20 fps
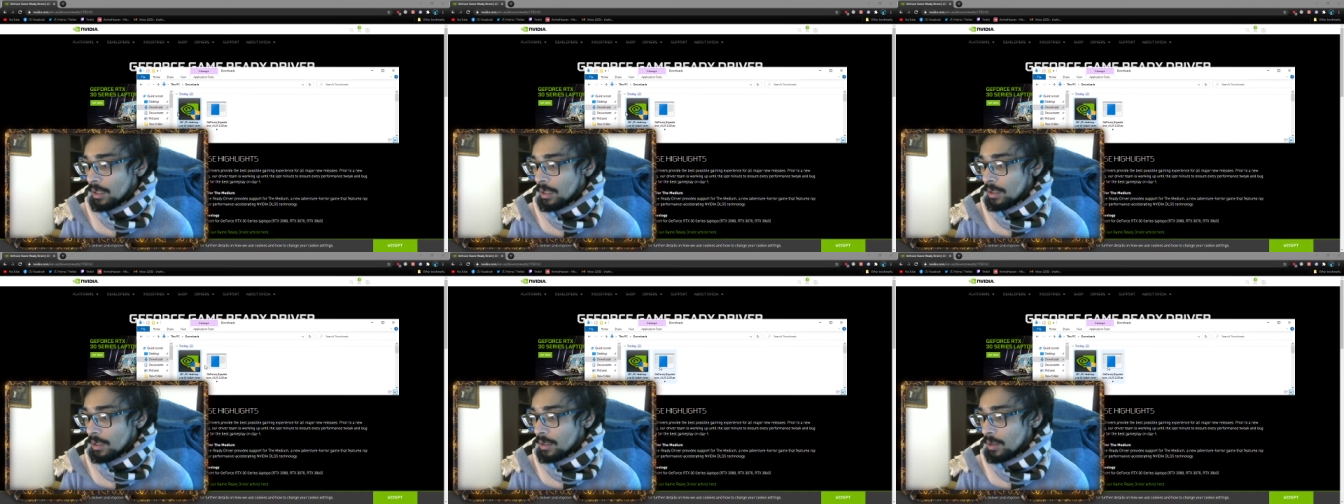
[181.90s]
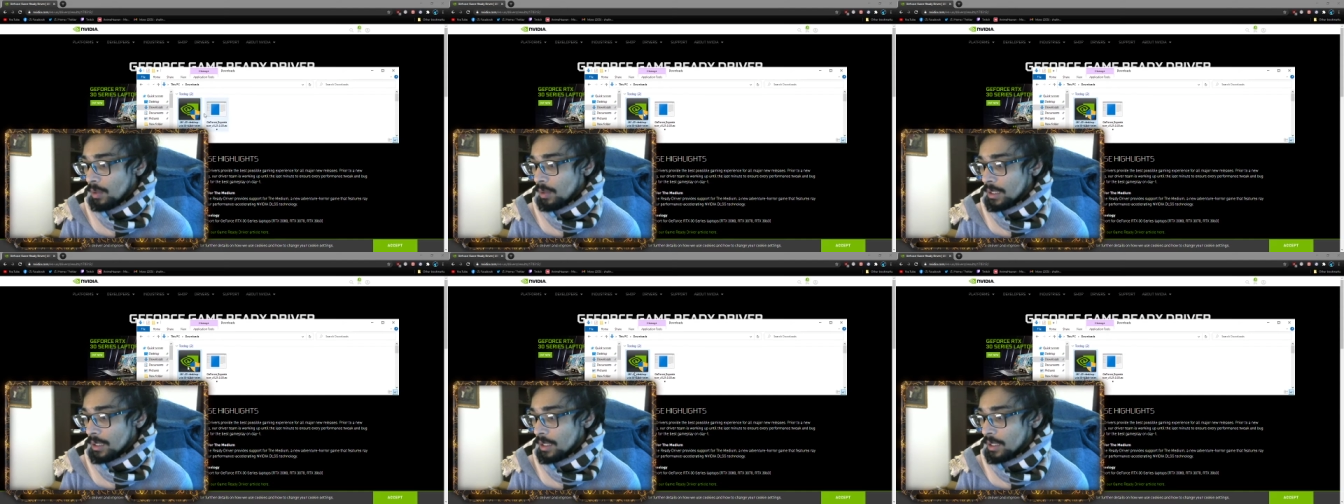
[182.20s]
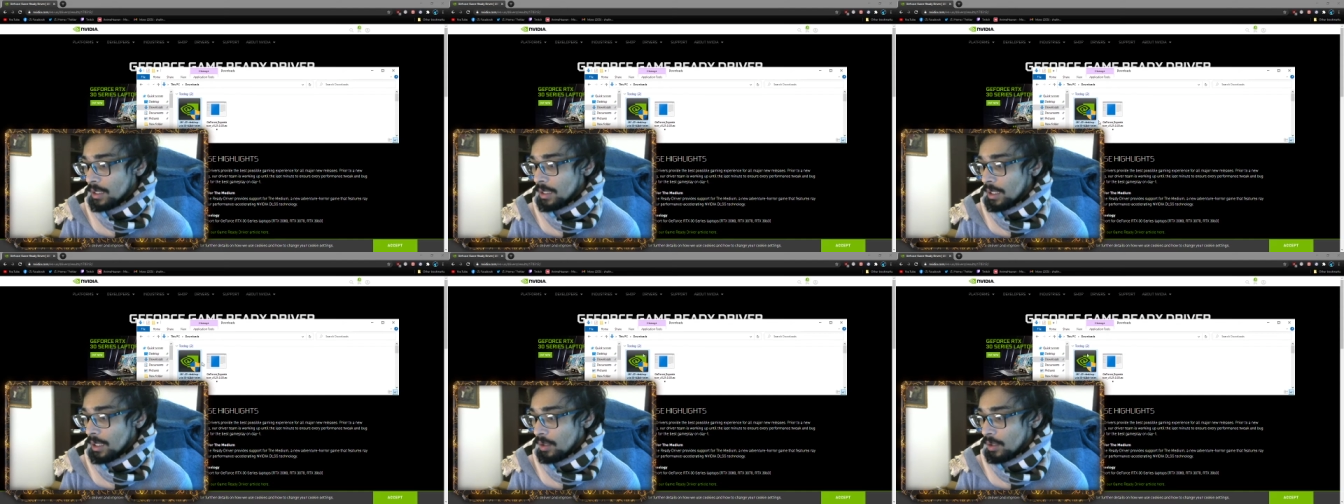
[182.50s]
so once you
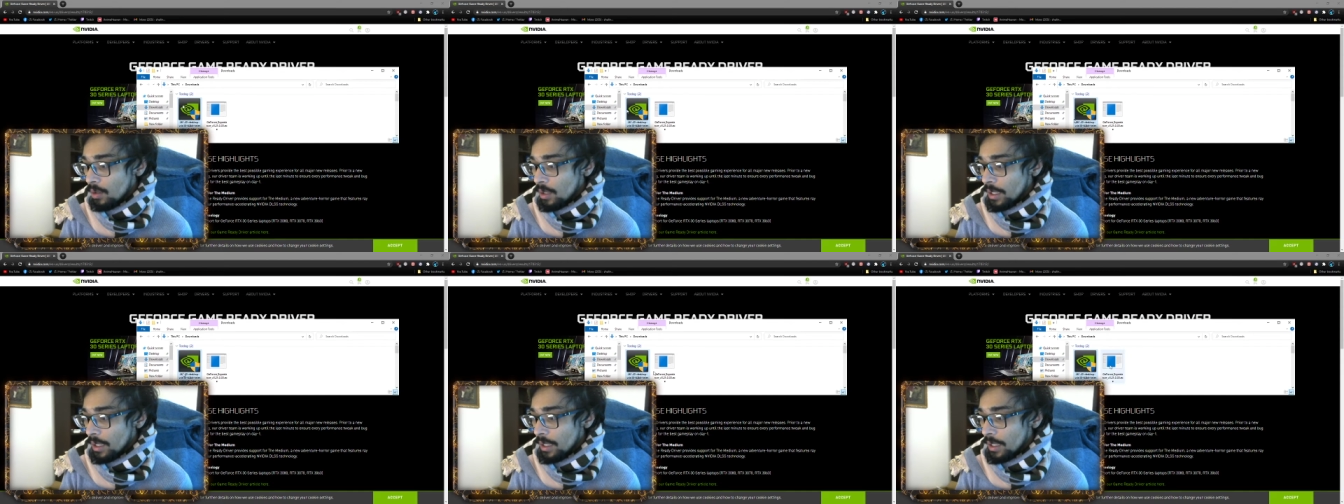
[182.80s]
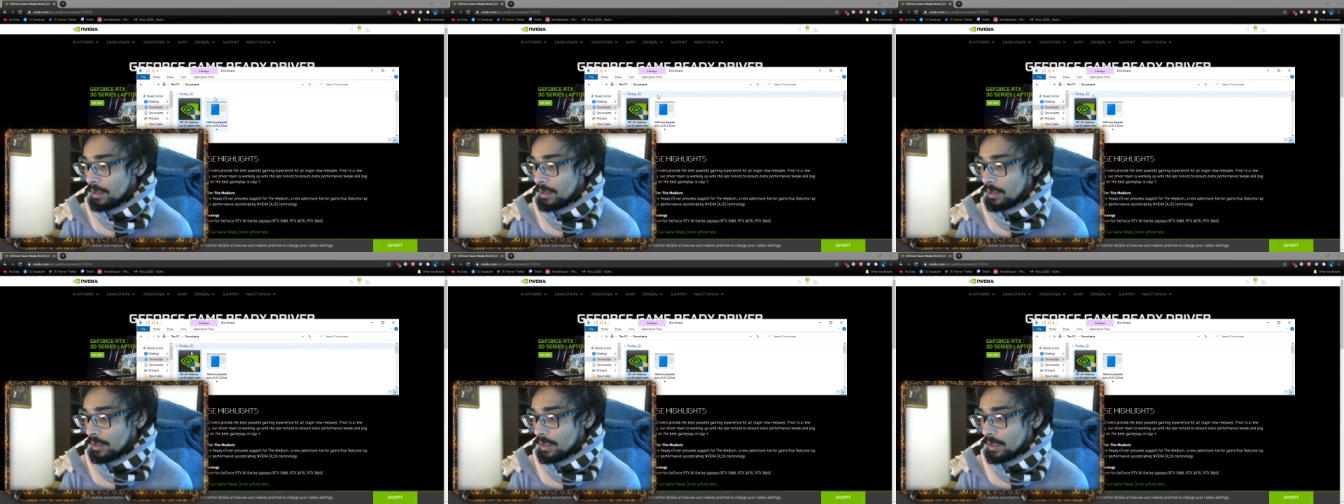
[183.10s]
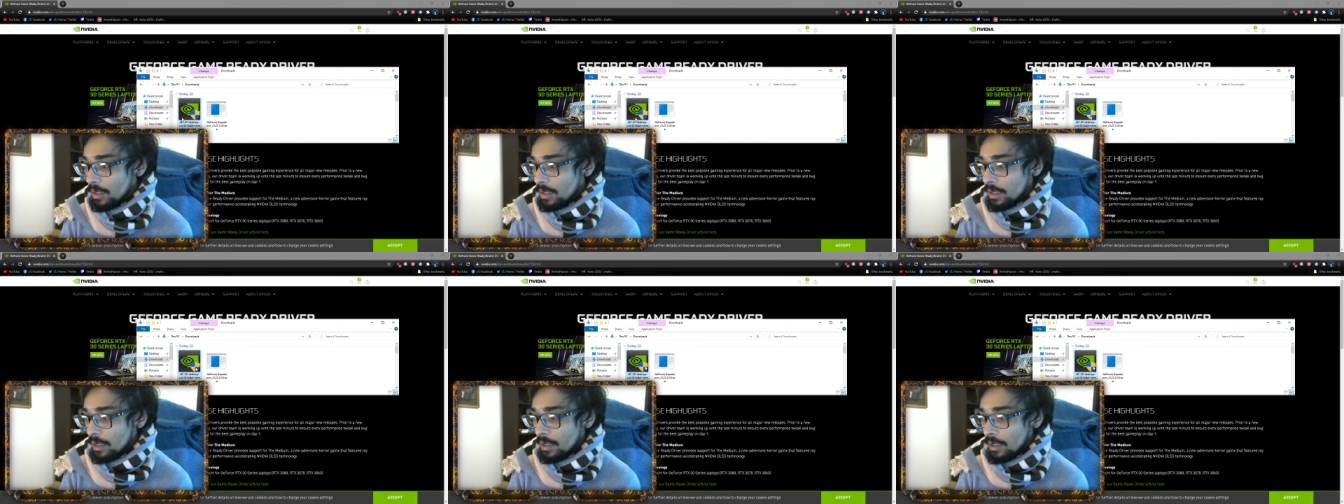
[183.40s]
download it
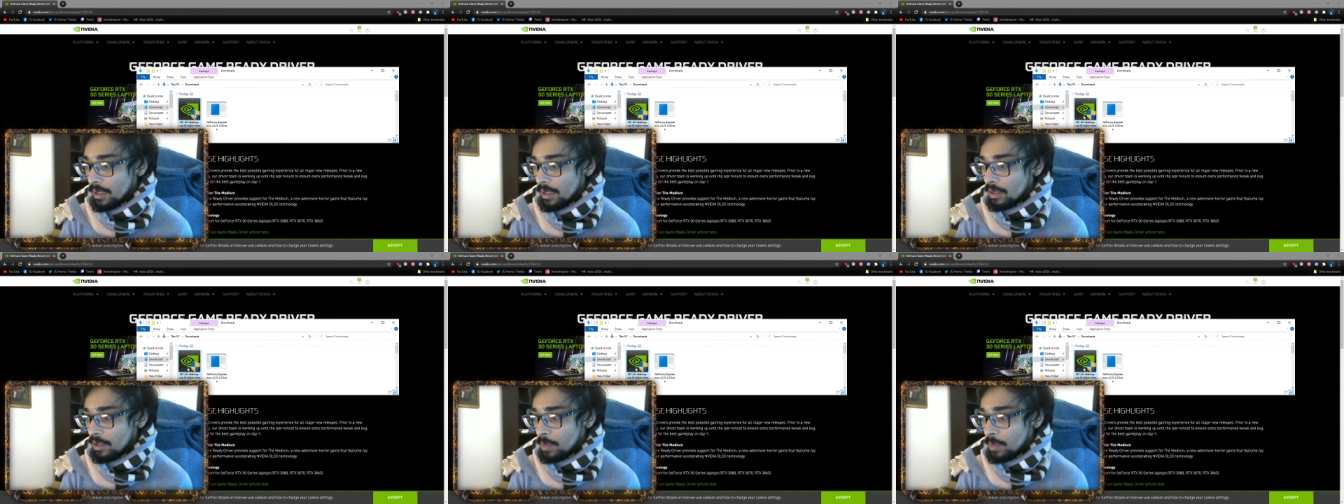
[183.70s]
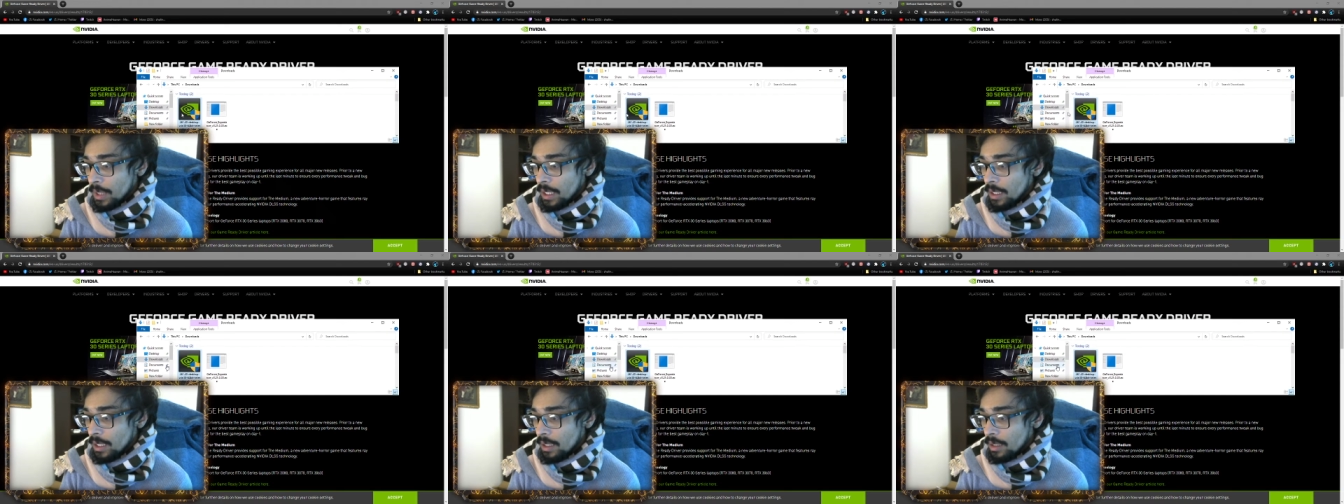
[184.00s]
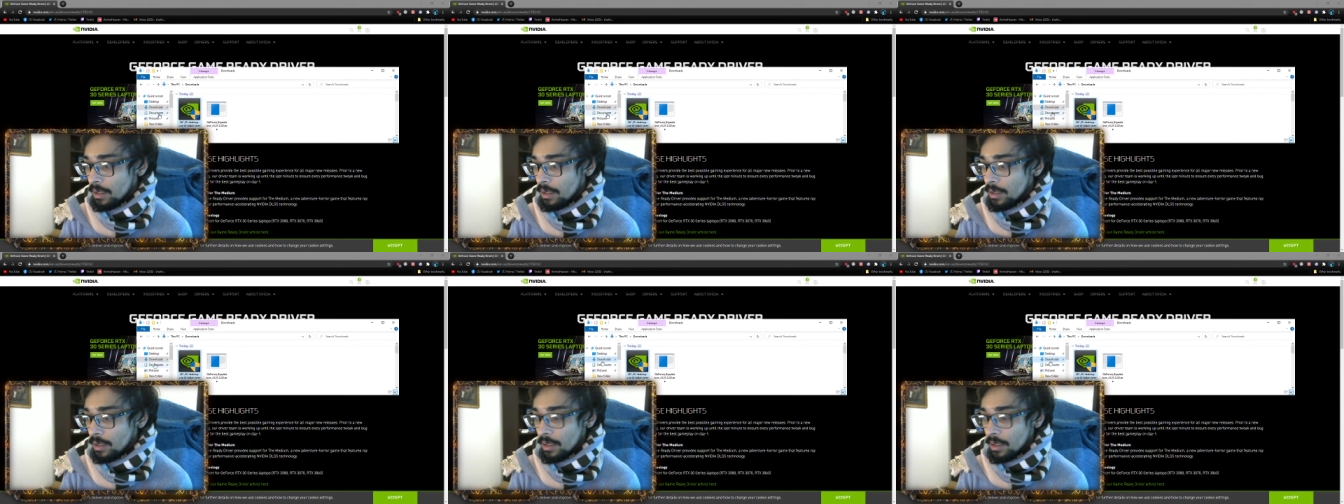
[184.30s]
it'll be here
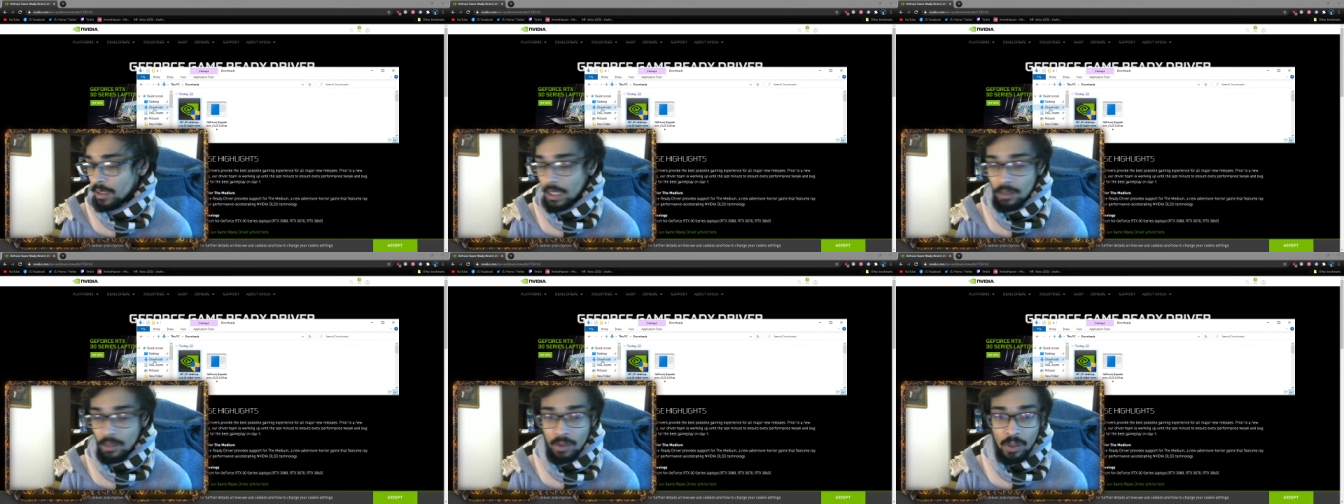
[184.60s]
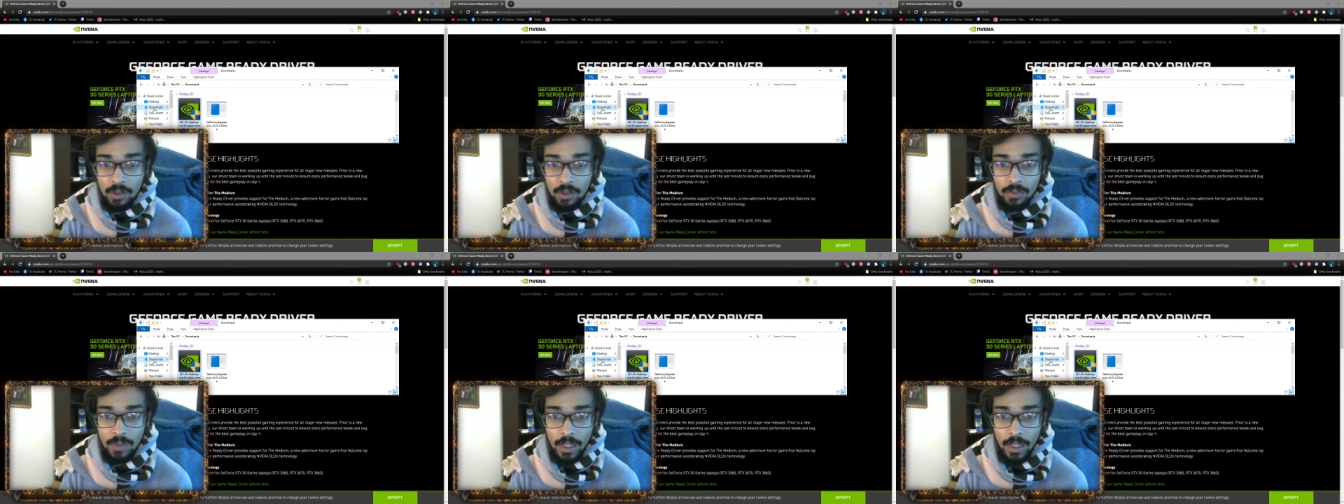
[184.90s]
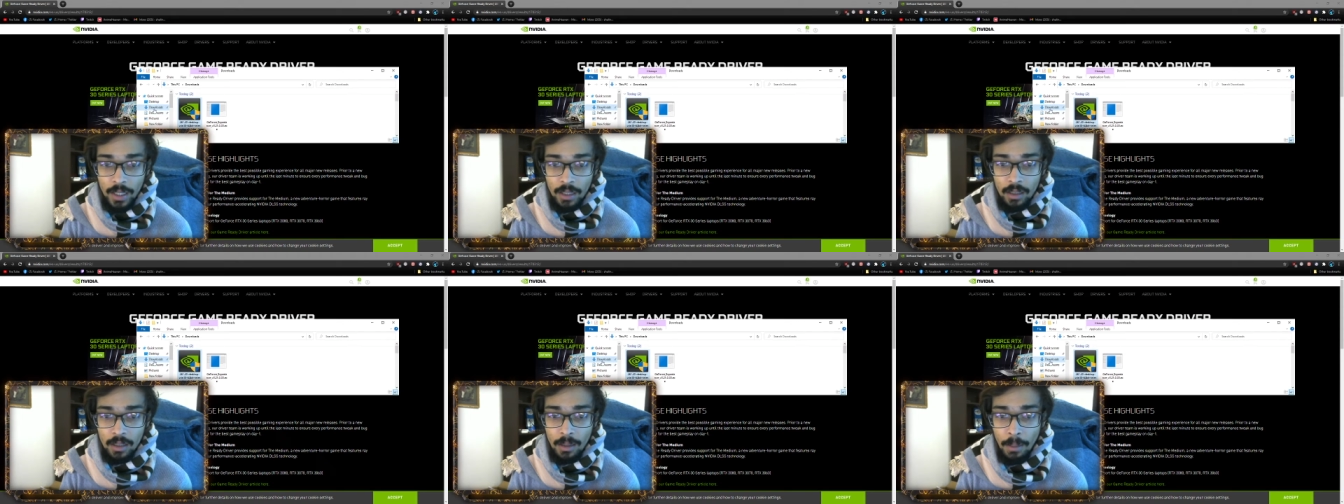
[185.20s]
in your download
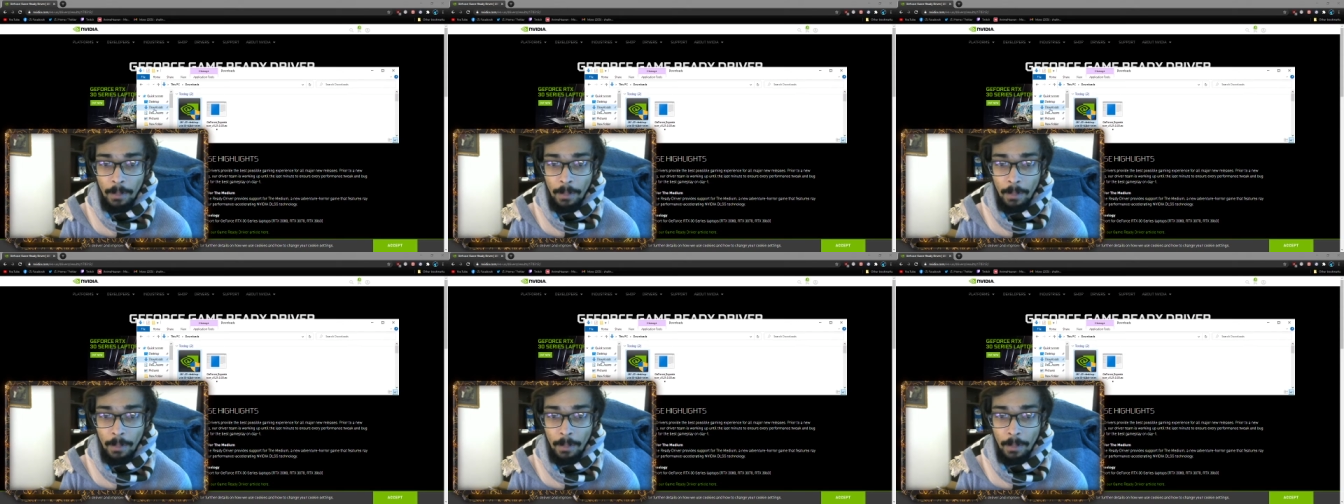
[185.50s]
file